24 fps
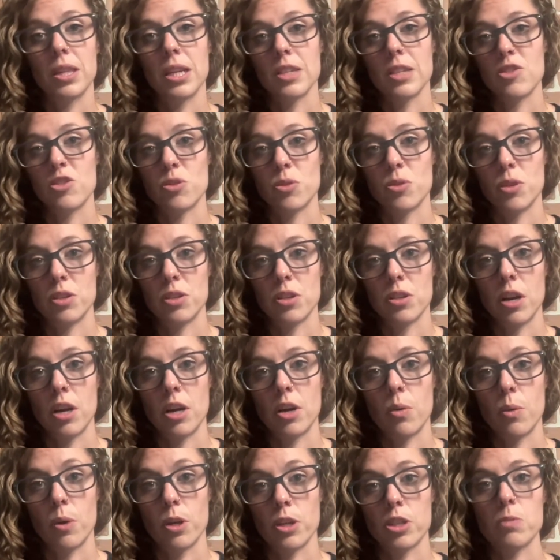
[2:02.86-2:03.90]
that students are
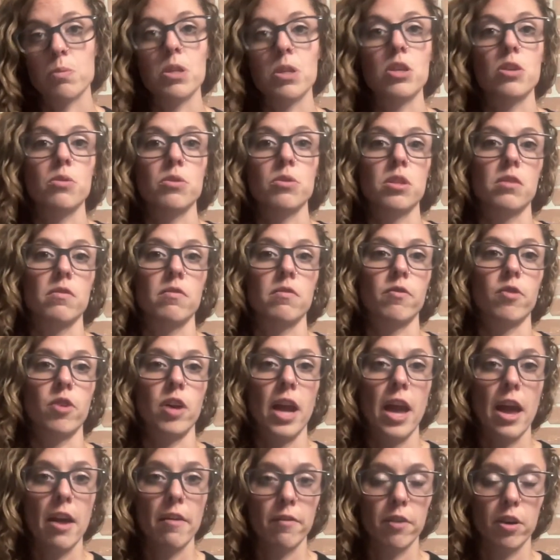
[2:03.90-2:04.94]
going to be using
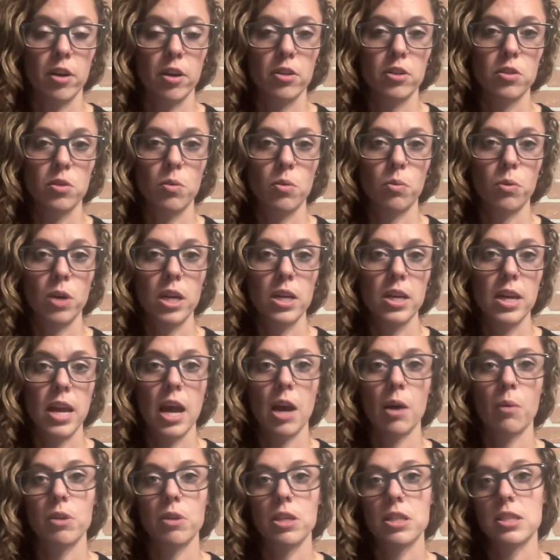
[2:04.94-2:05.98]
forever. So right
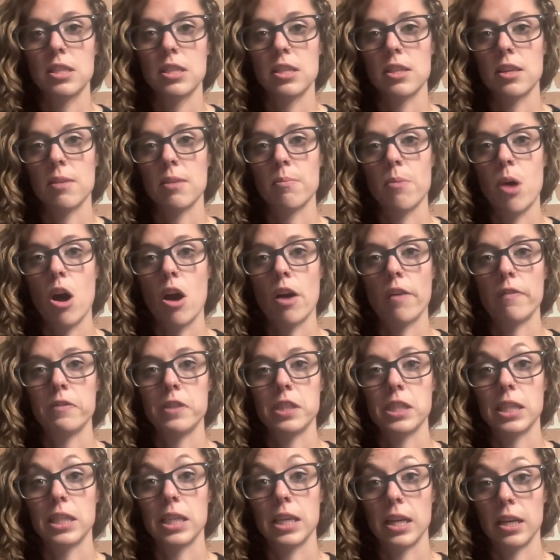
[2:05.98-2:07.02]
now we see them
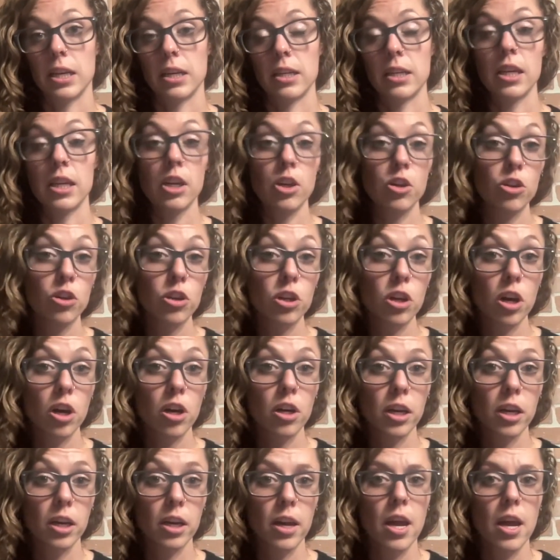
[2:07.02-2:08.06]
often in
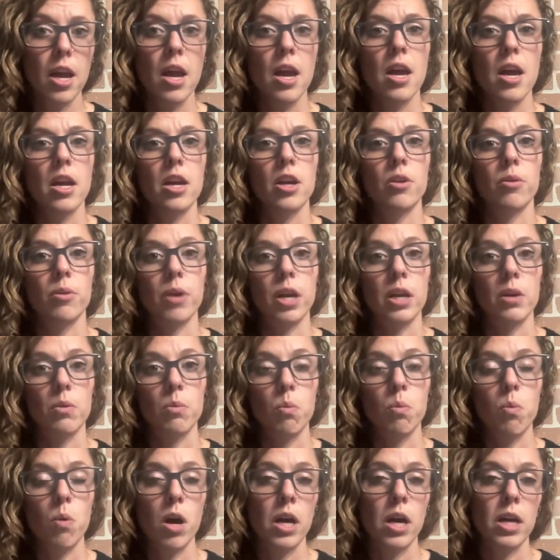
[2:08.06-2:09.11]
kindergarten, grade
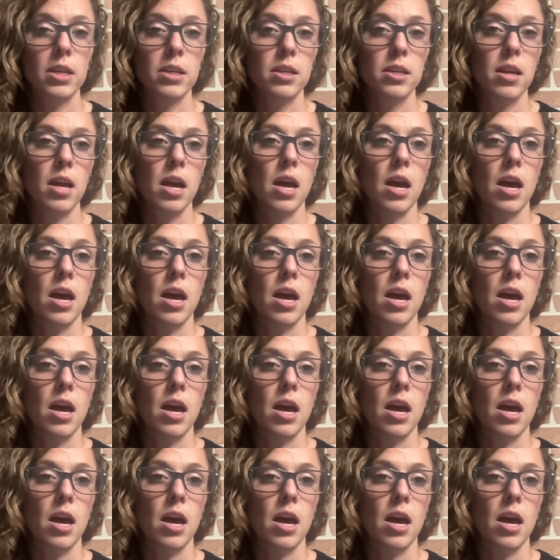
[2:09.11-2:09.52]
1.